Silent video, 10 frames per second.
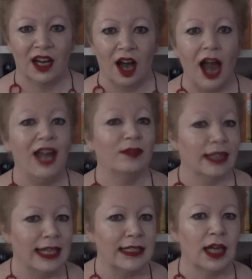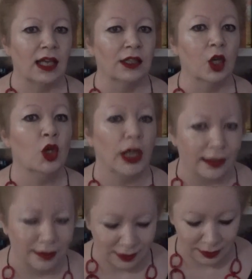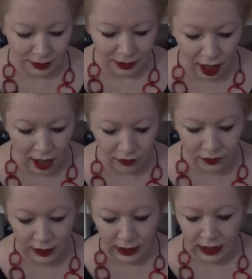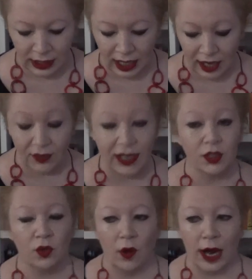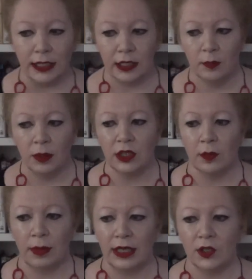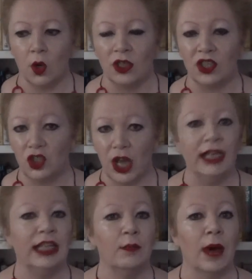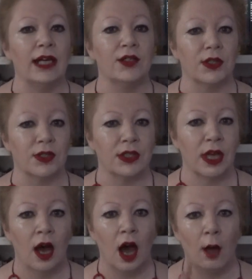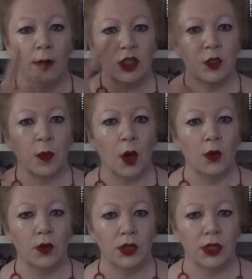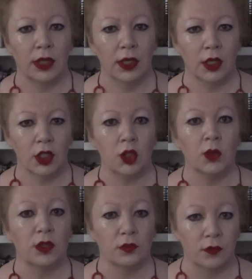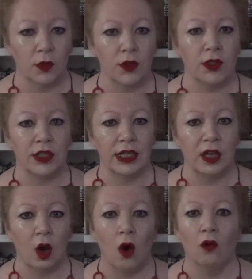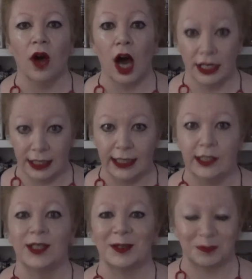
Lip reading: I have led a learning life. And that's great, because it means on a daily basis, I'm exposed to a diversity of ideas.